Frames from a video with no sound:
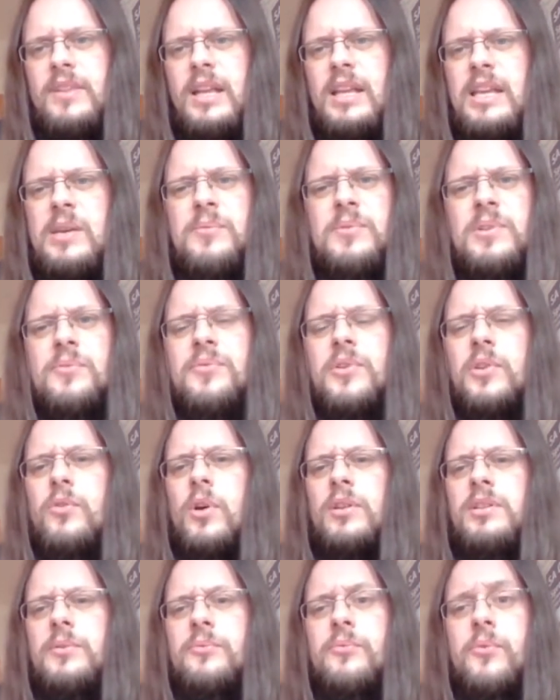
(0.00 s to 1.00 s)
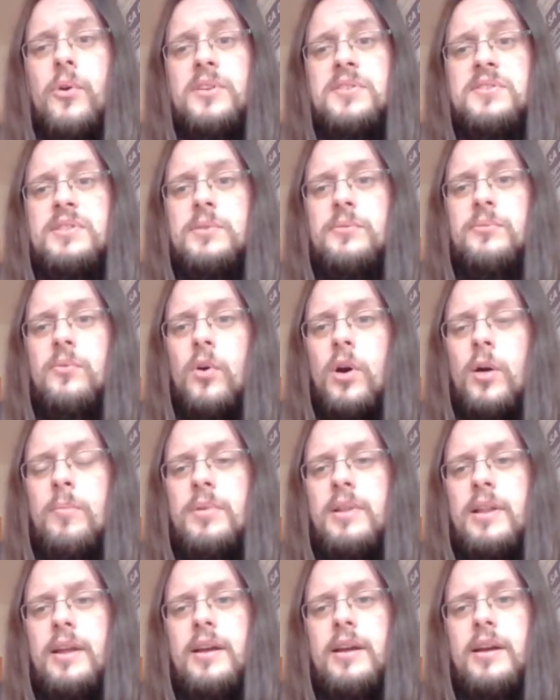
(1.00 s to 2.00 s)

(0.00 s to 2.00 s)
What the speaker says: Even if you're not a first d4 player